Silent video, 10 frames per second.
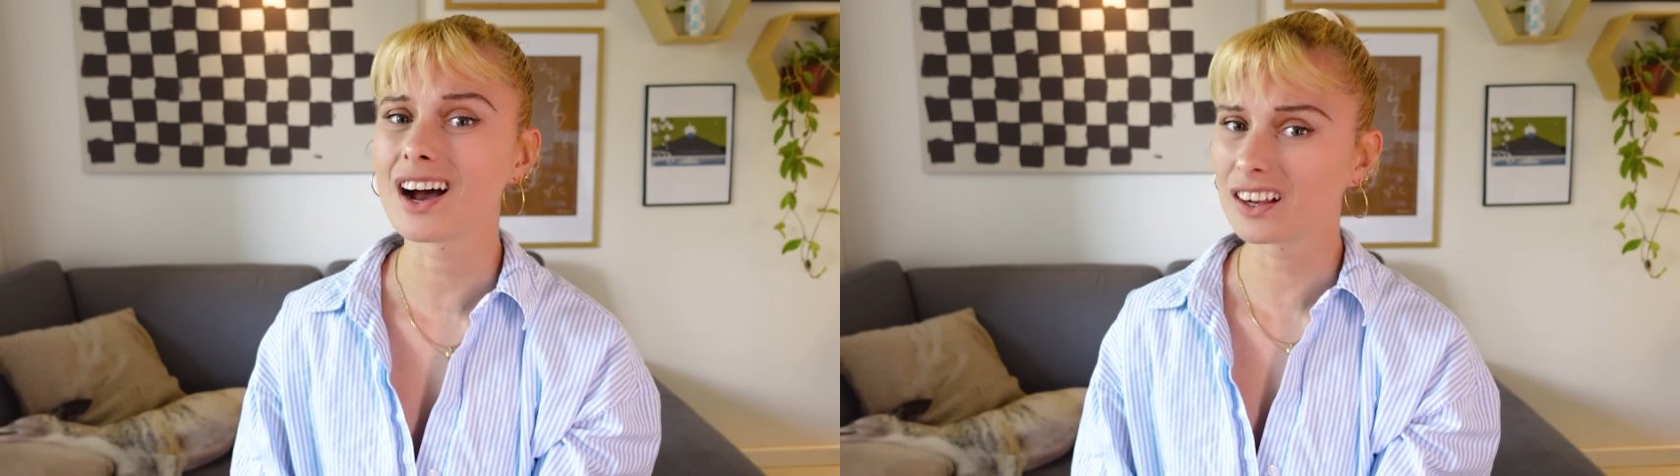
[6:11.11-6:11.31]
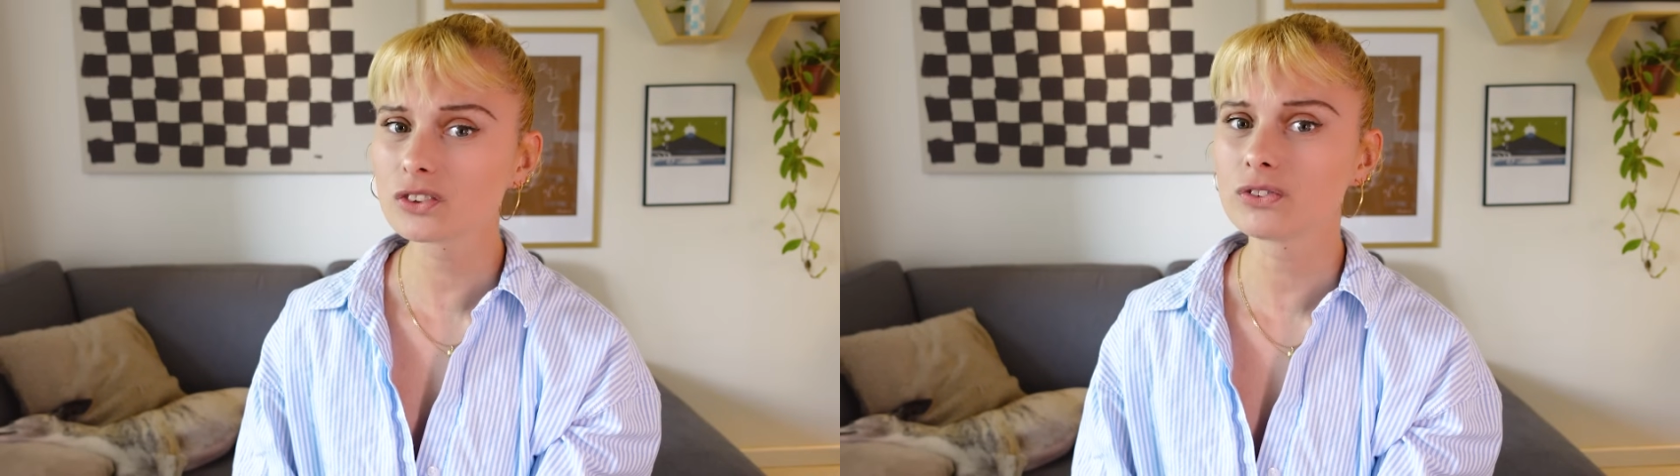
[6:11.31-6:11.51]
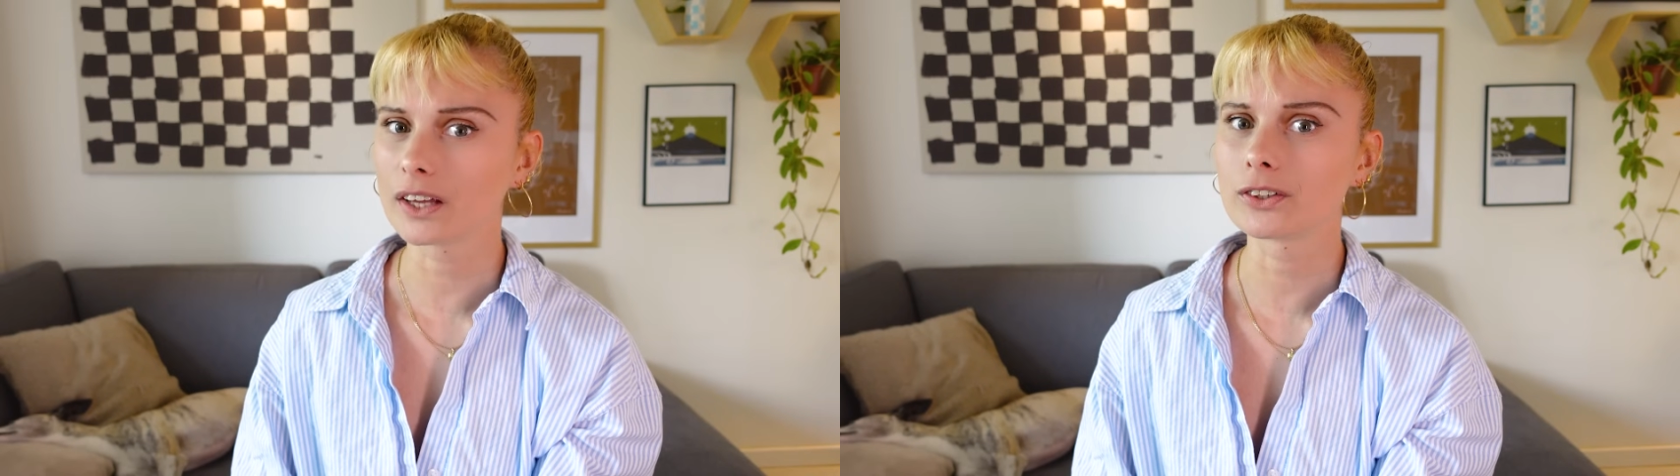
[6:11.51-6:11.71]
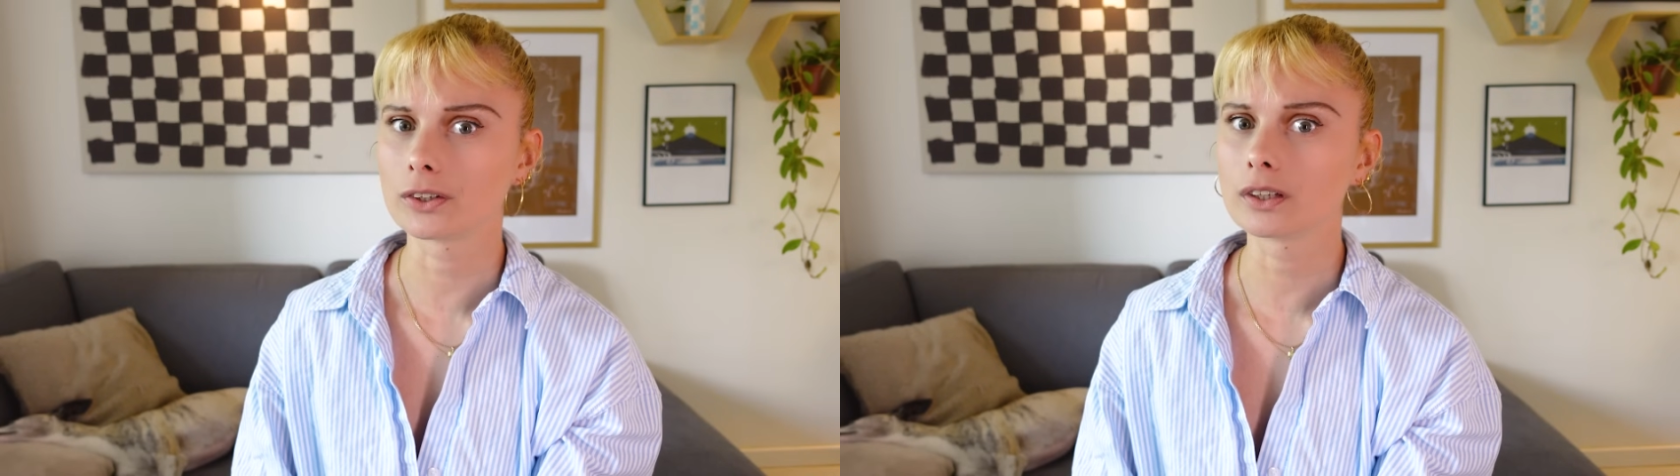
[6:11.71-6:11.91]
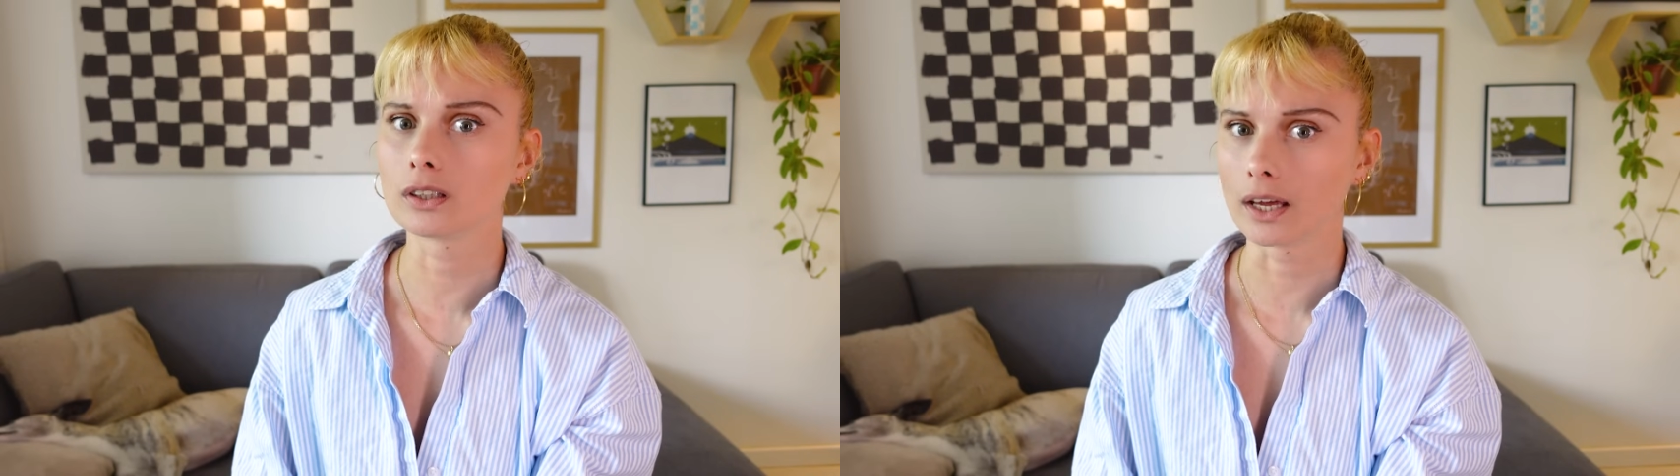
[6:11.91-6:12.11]

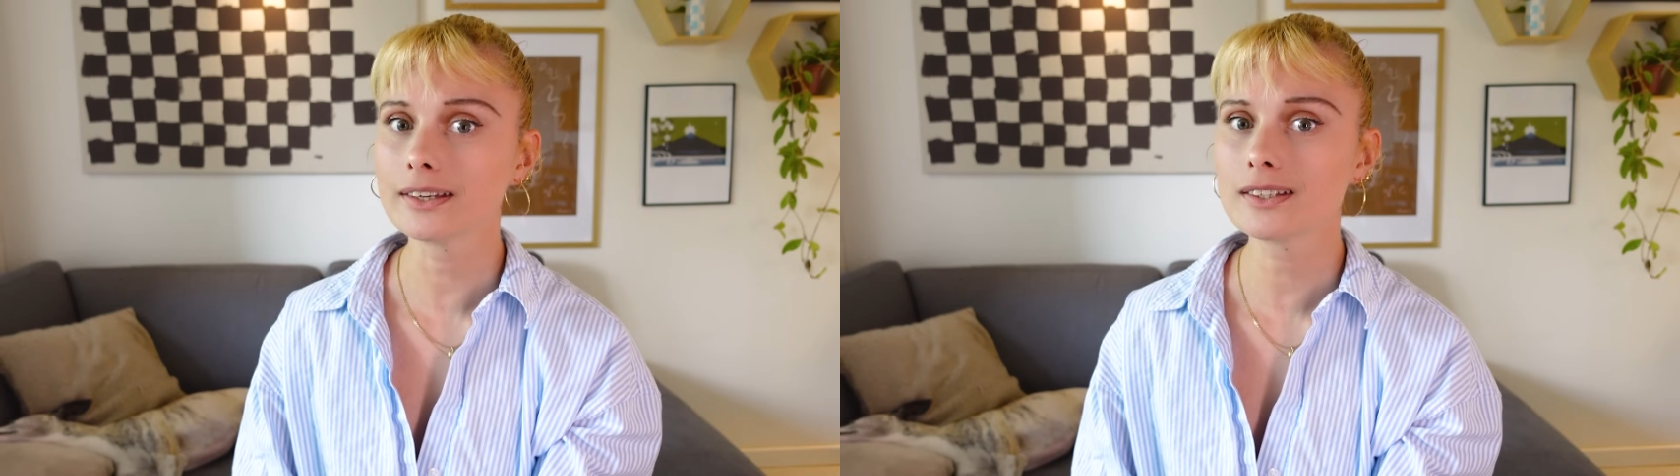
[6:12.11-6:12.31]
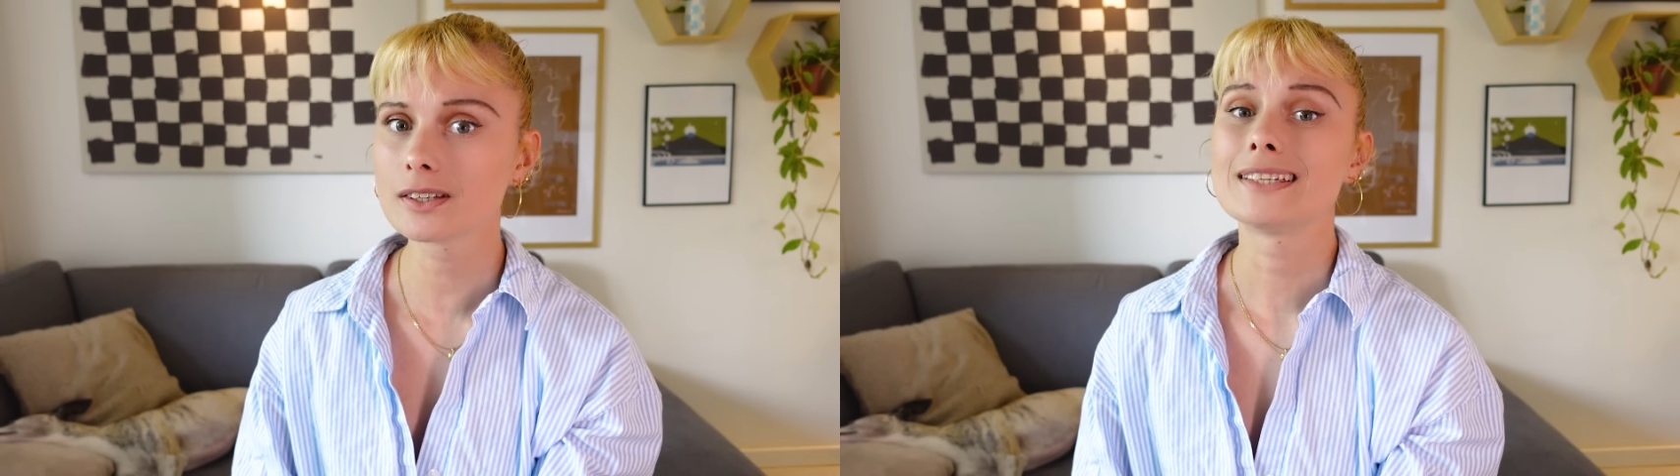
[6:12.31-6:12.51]
unflattering light